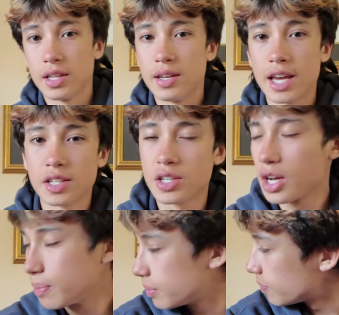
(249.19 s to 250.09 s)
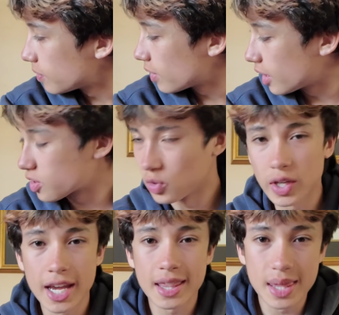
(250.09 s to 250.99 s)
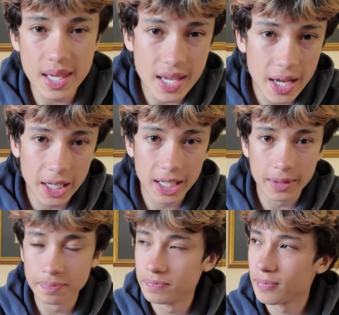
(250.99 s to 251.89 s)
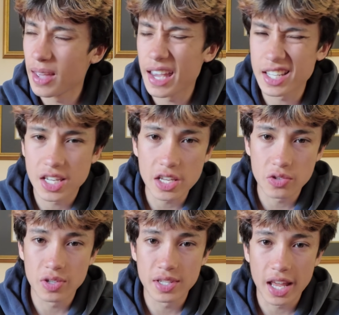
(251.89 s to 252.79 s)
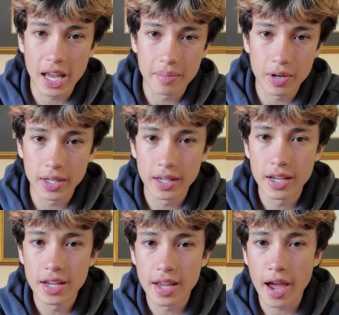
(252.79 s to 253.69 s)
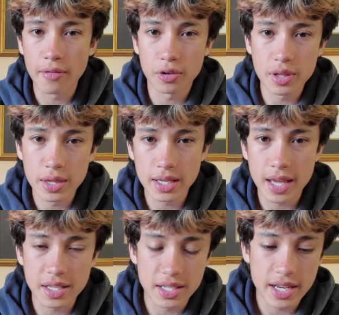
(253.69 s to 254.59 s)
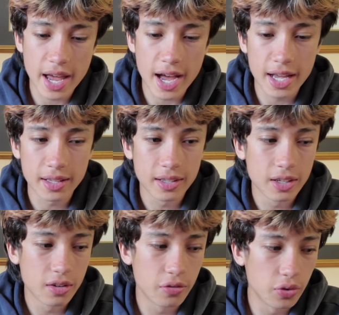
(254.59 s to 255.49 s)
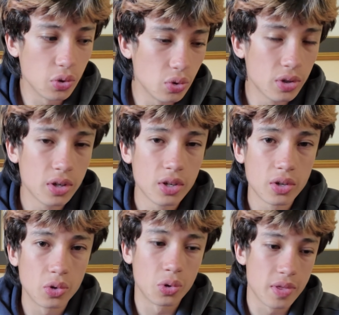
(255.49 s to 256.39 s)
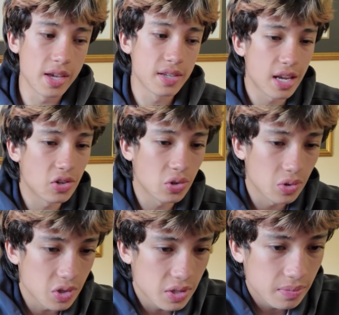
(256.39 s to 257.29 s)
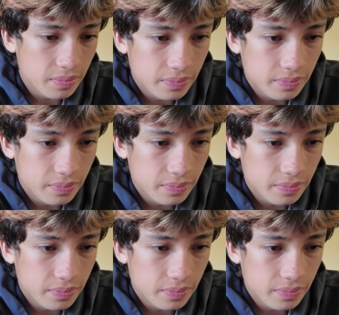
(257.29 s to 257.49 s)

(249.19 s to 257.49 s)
Next up, let's look at the accessories that I bring. Everything that's not food or the essentials.